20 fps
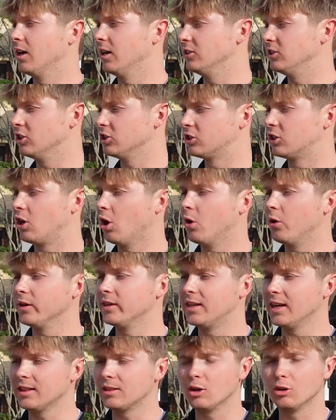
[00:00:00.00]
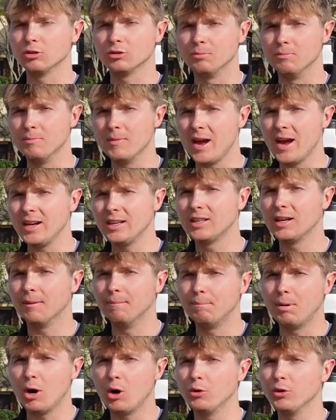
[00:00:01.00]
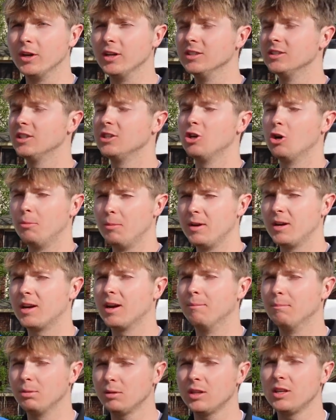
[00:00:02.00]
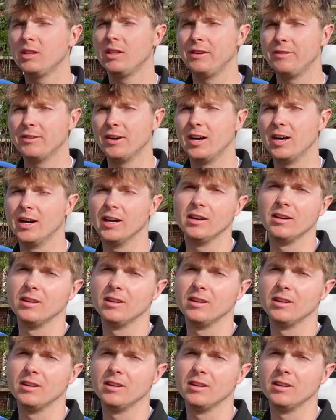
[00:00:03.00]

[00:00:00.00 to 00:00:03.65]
Just go and get those main components and you'll be completely fine.